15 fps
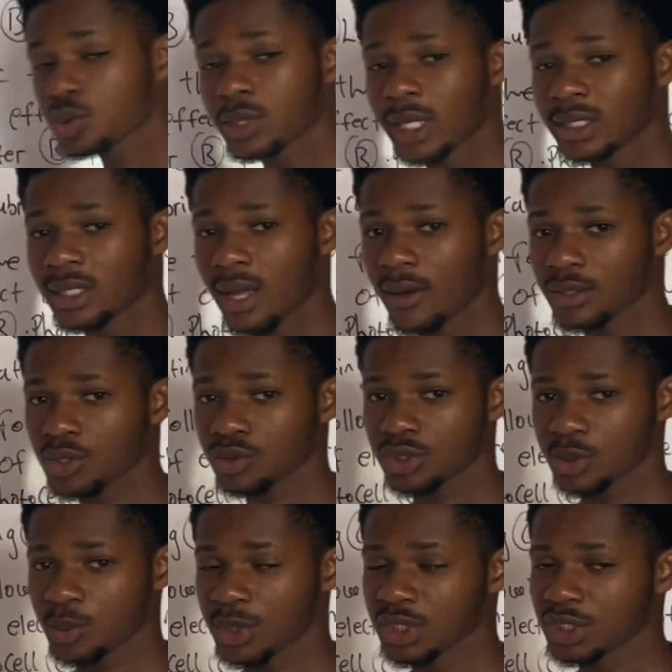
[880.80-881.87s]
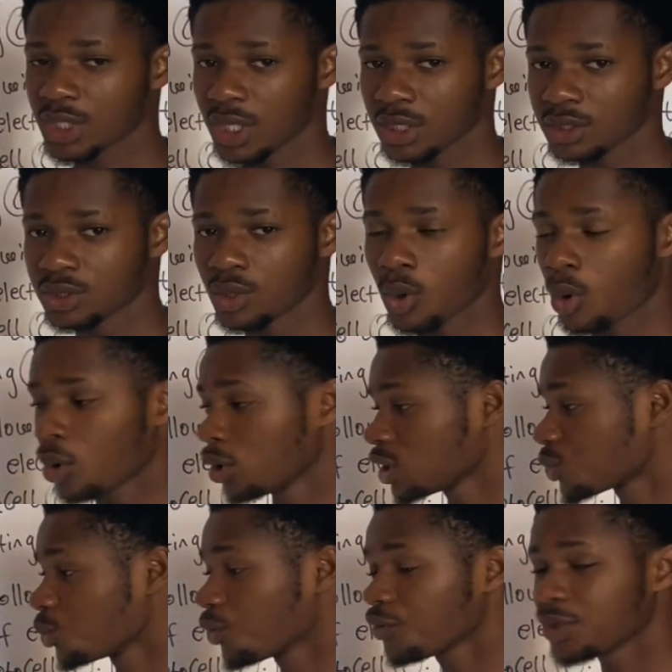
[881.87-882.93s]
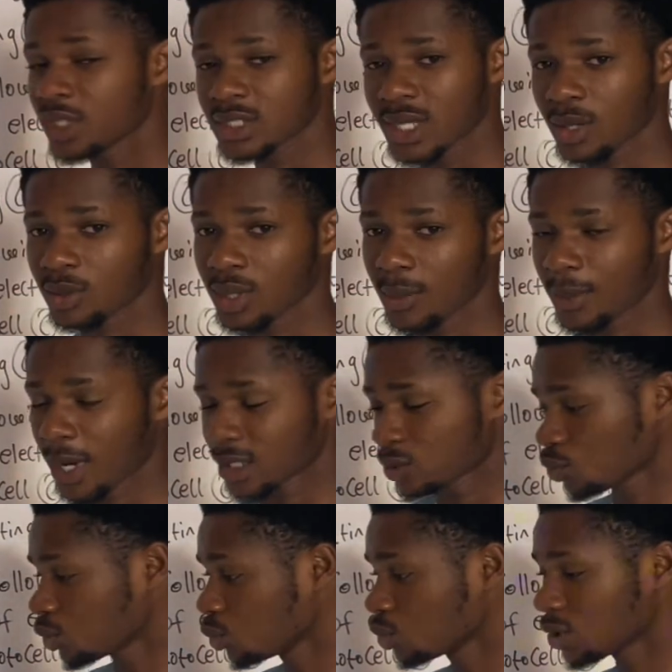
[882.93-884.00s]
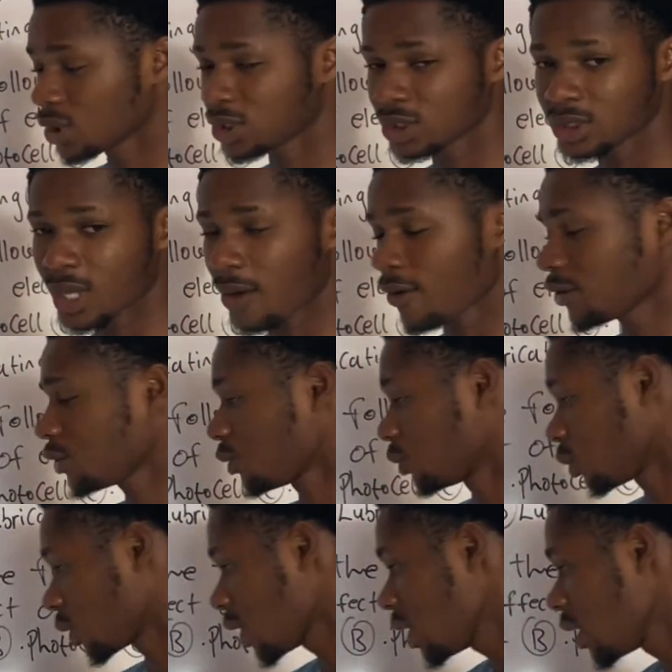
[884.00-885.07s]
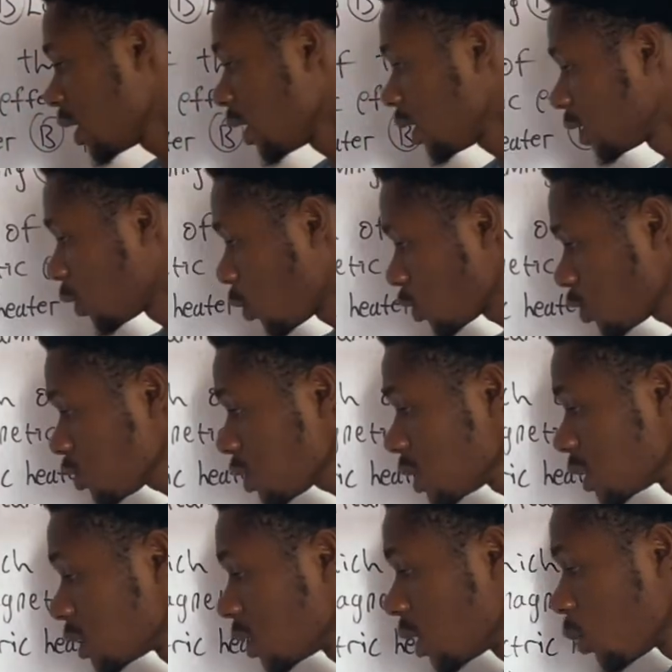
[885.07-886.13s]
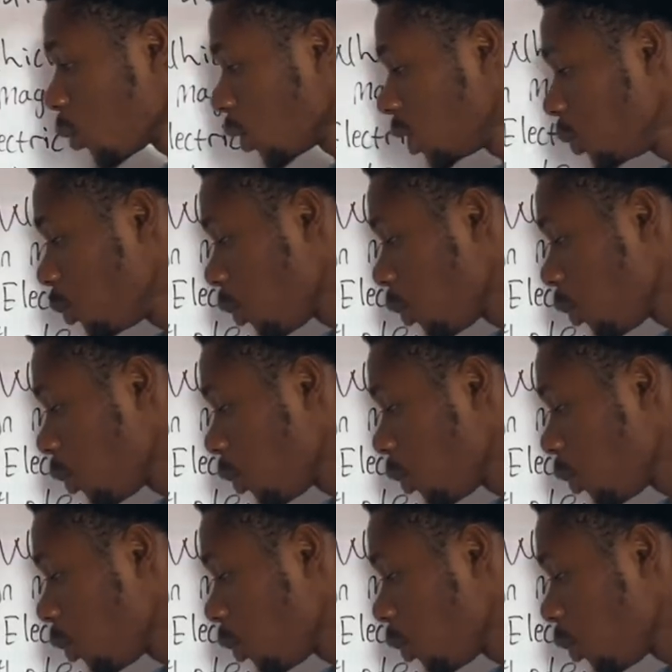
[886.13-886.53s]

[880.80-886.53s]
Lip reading: told that the direction is being changed or is moving in circular paths which will change the direction. Okay, the question says when a